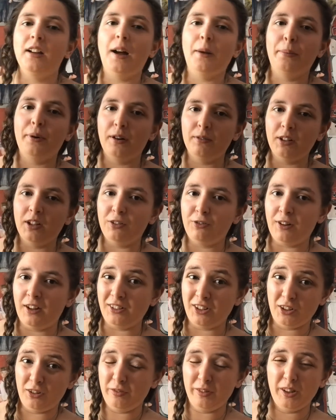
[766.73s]
I'll probably, if
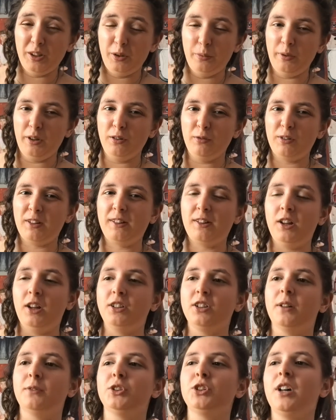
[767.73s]
I do a little bit of
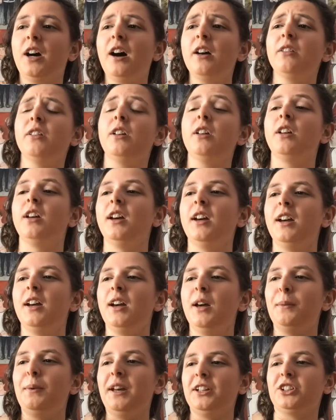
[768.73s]
research, I'm sure the
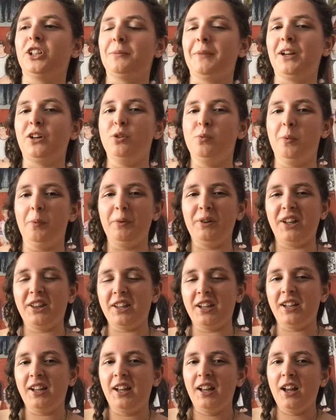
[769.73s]
picture might come up and I
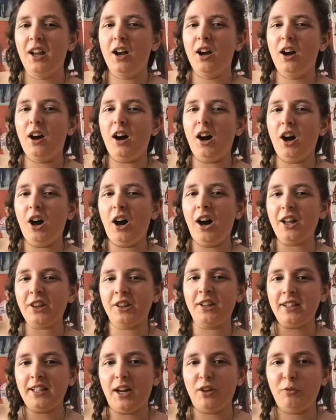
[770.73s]
think, oh,
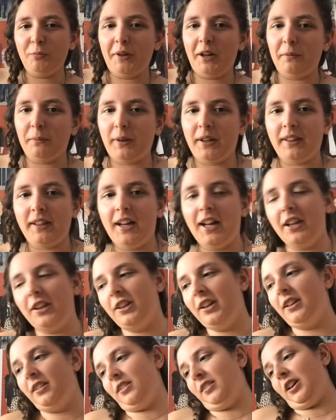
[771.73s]
I think I remember that. I
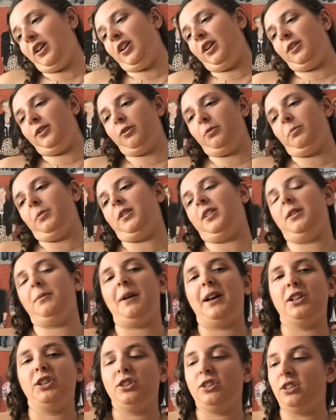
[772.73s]
think I heard somebody
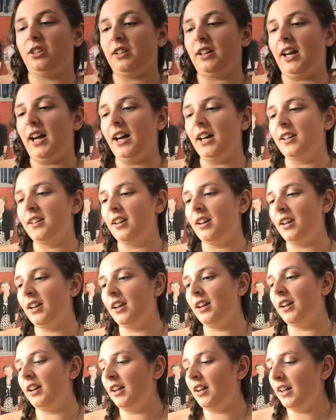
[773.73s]
mention that.
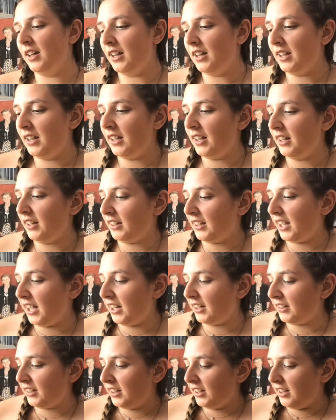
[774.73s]
And
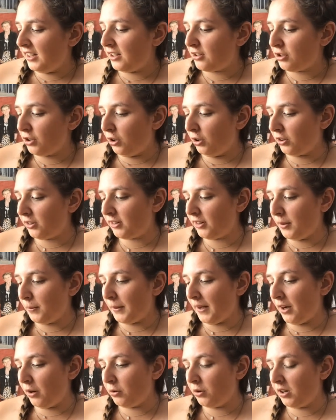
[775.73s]
then it talks
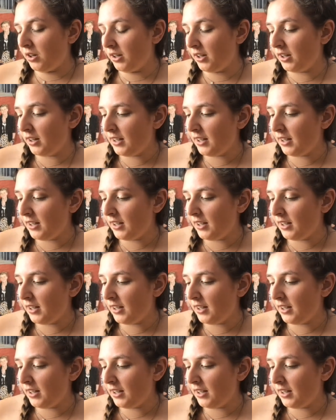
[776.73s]
about